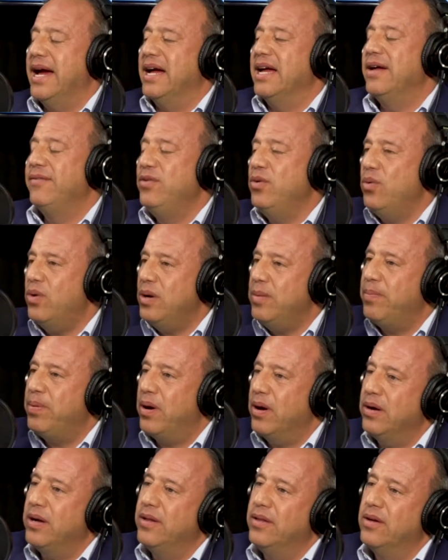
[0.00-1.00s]
Yeah, if you want to
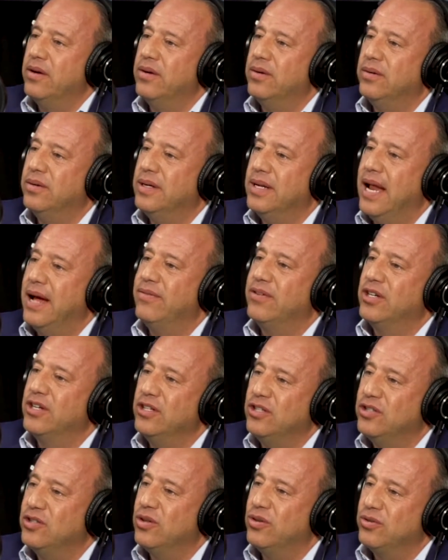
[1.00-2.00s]
party though and have a
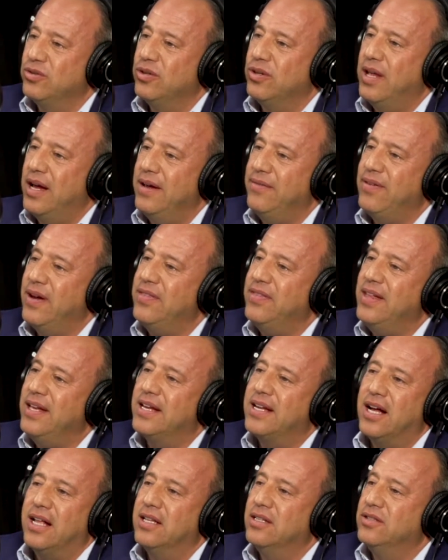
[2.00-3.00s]
good social life, I
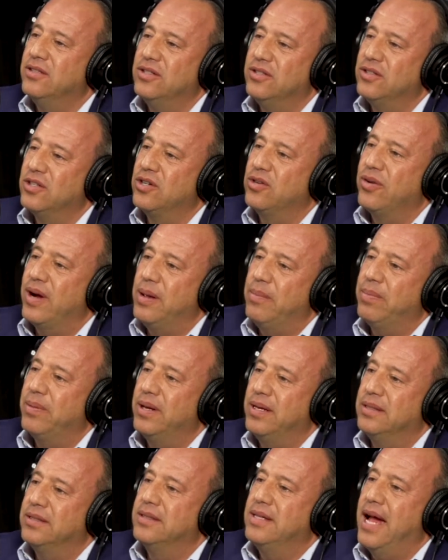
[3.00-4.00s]
think college is a great
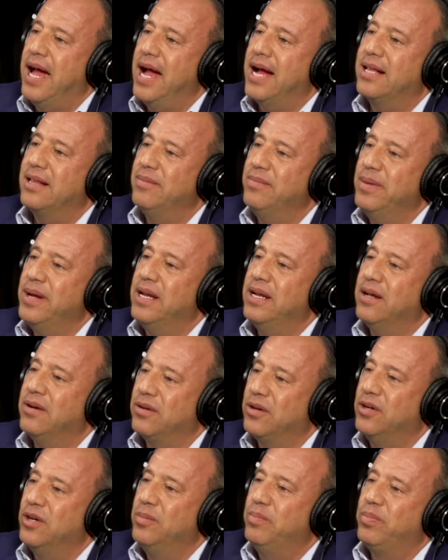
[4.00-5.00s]
place to acclimate
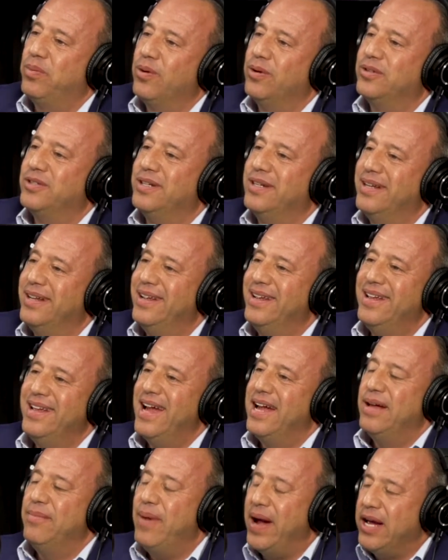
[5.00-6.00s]
a good thousand
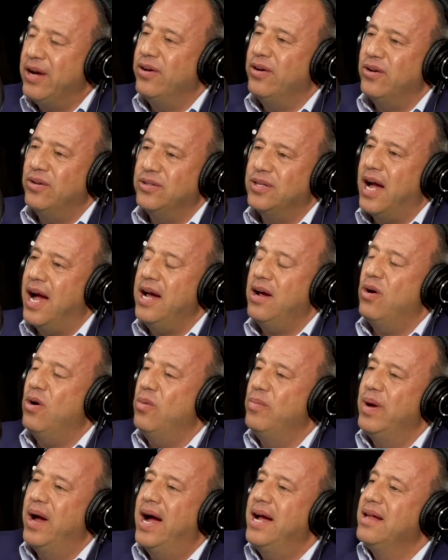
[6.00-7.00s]
percent. And my girls, I
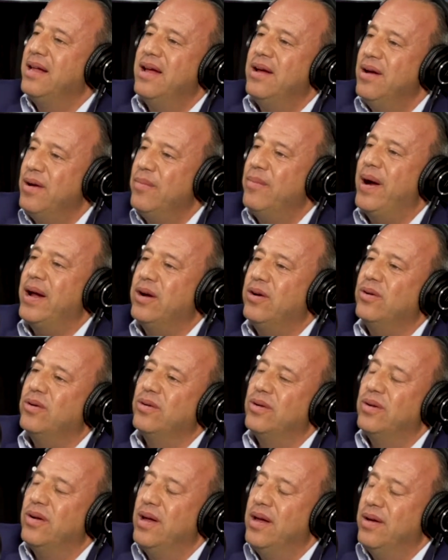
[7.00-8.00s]
hope I my
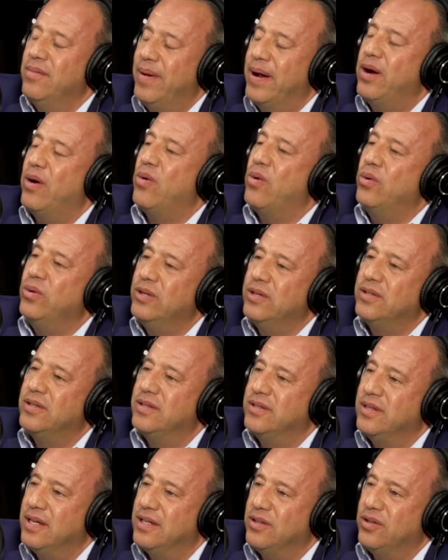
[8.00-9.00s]
girl, my oldest
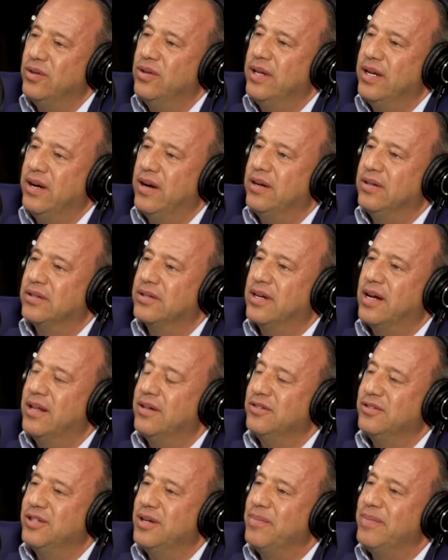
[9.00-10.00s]
is at Tulane on a
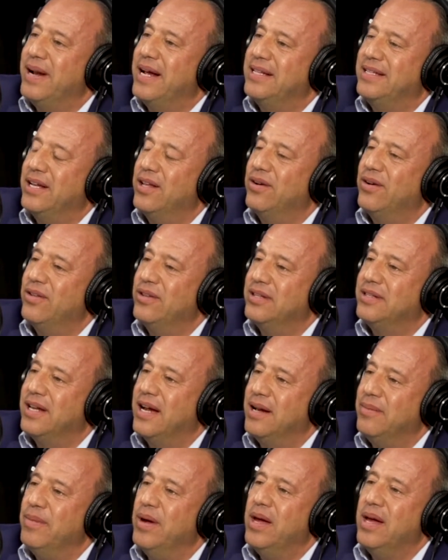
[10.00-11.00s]
scholarship, and I tell her all the
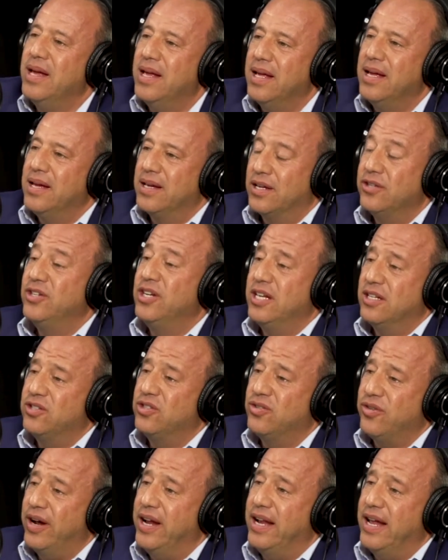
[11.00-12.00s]
time because you get
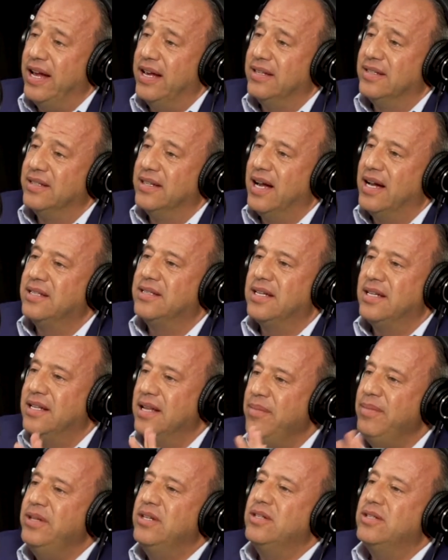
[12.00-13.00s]
straight A's. I said,
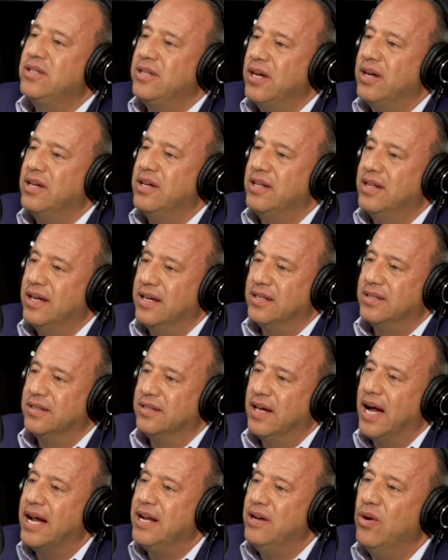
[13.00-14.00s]
let me just tell you
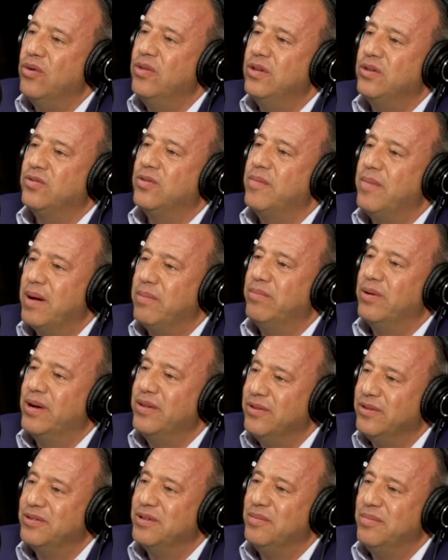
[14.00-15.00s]
this. know this from my
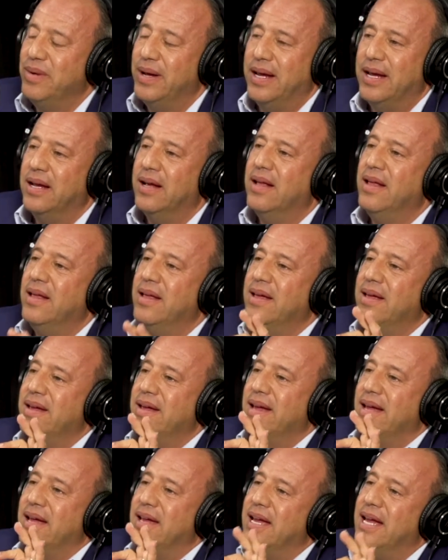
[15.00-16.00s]
brothers and me
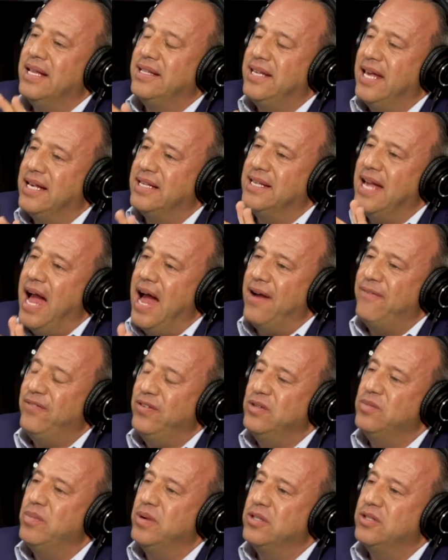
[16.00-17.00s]
it takes
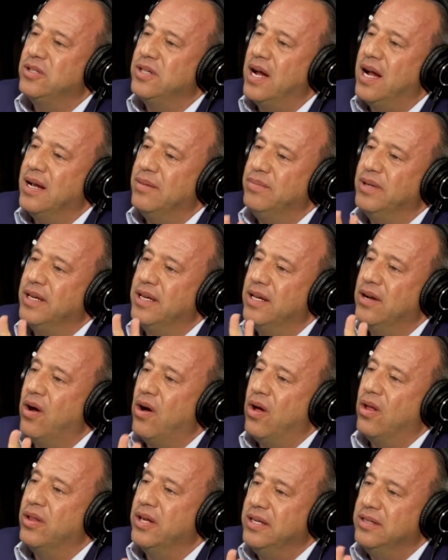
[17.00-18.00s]
half as much time to get
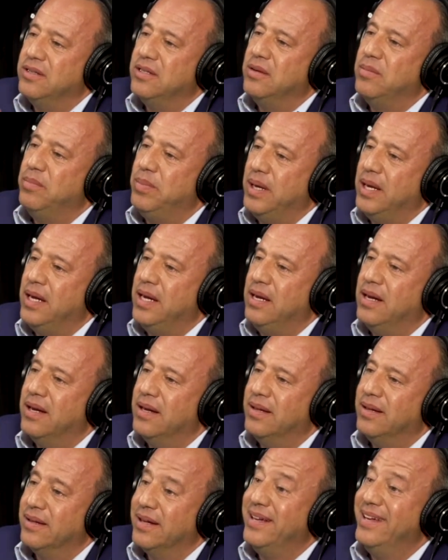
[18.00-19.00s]
all A's and a B
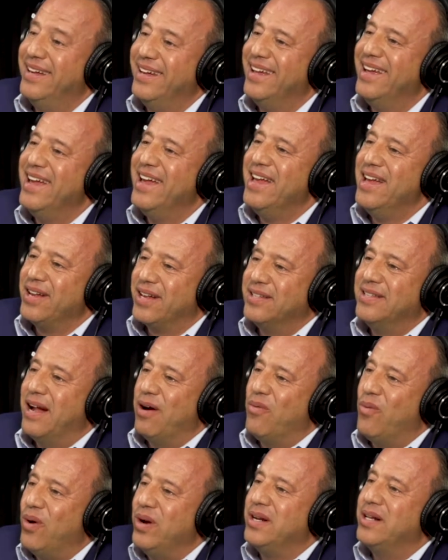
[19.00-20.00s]
because
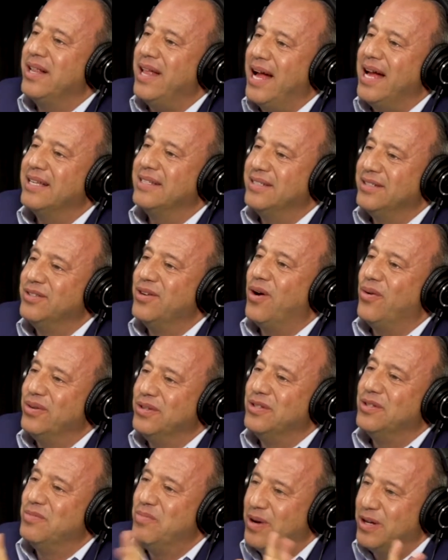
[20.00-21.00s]
that one class is
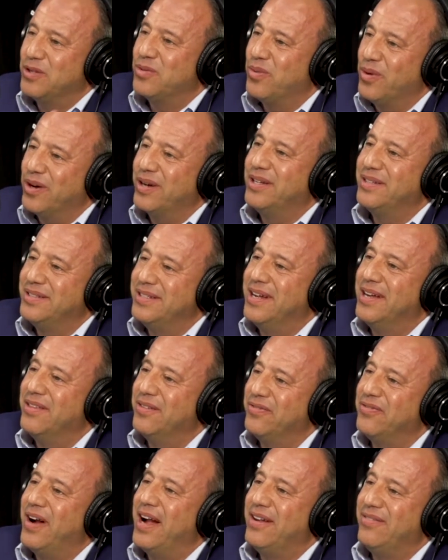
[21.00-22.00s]
always as much work as the
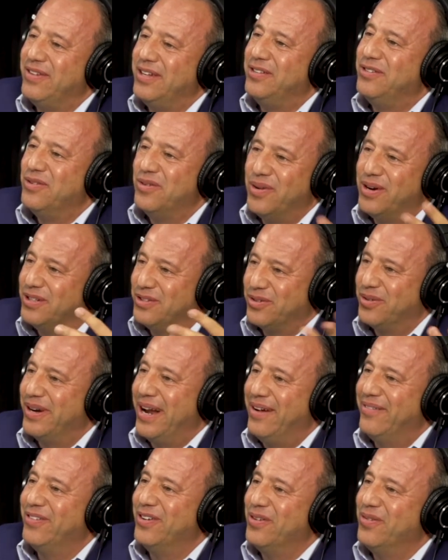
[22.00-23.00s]
other five easy ones or
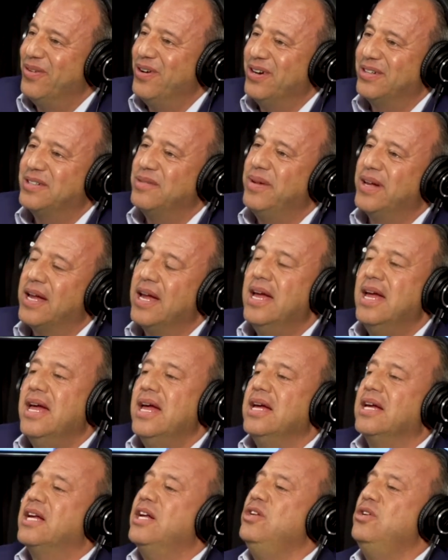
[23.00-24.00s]
whatever it works. I'm like,
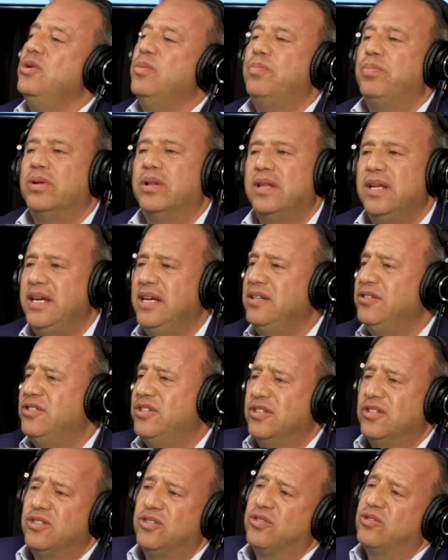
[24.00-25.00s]
can you please
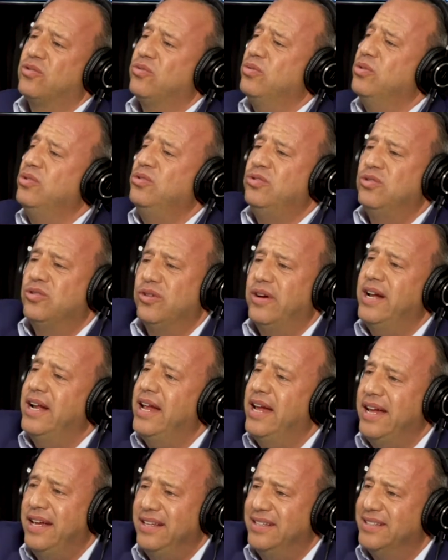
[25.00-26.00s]
just screw straight
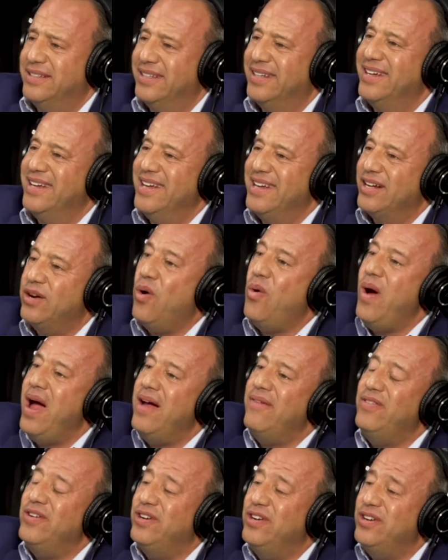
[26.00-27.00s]
A's? Go
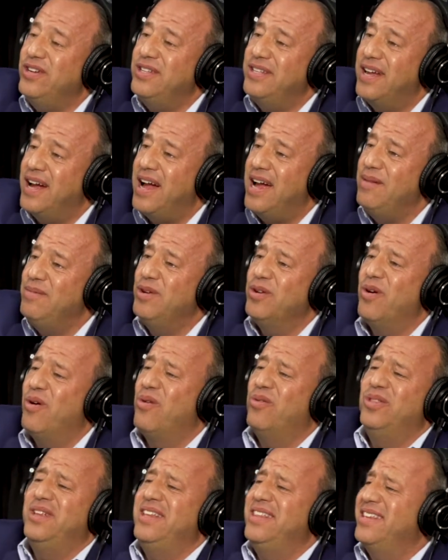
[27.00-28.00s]
have a good time. You're
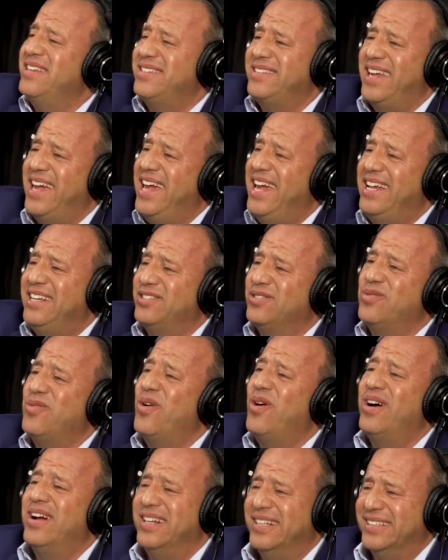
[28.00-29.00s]
only this age that,
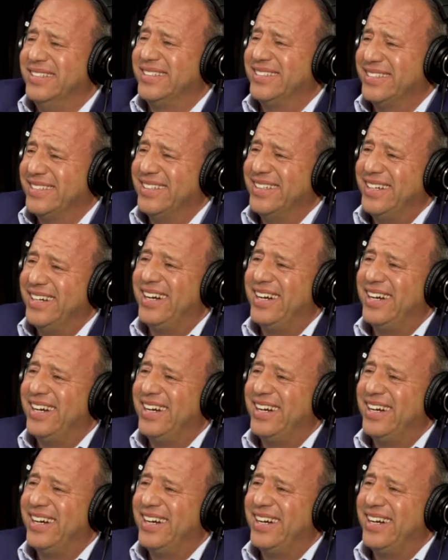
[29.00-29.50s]
once.